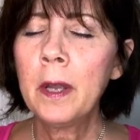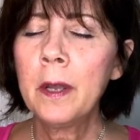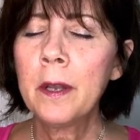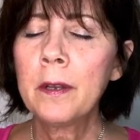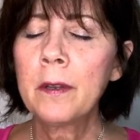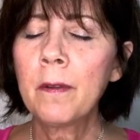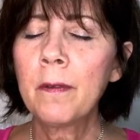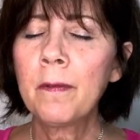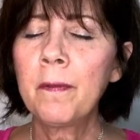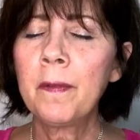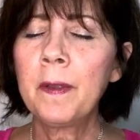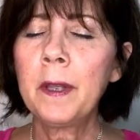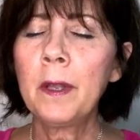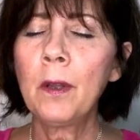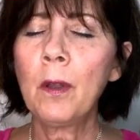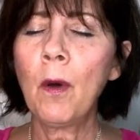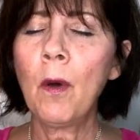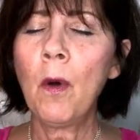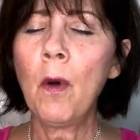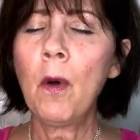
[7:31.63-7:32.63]
to feel
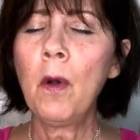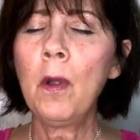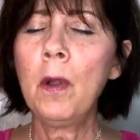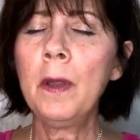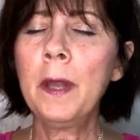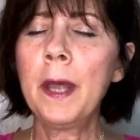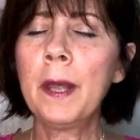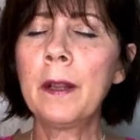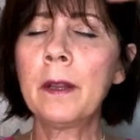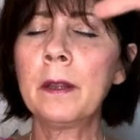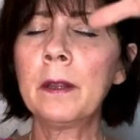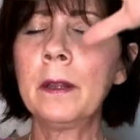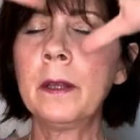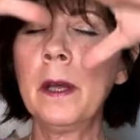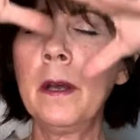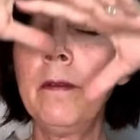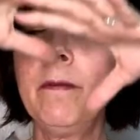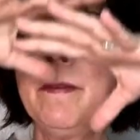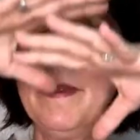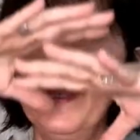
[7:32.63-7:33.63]
all that
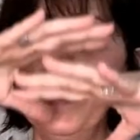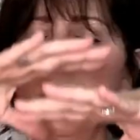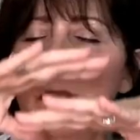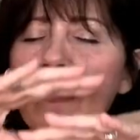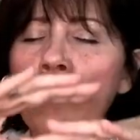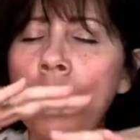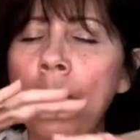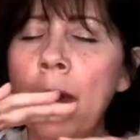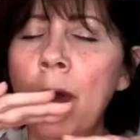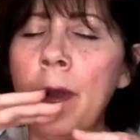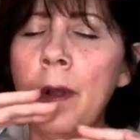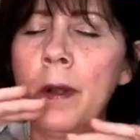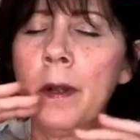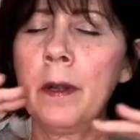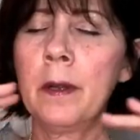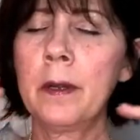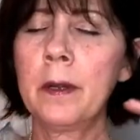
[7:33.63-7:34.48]
love that you are,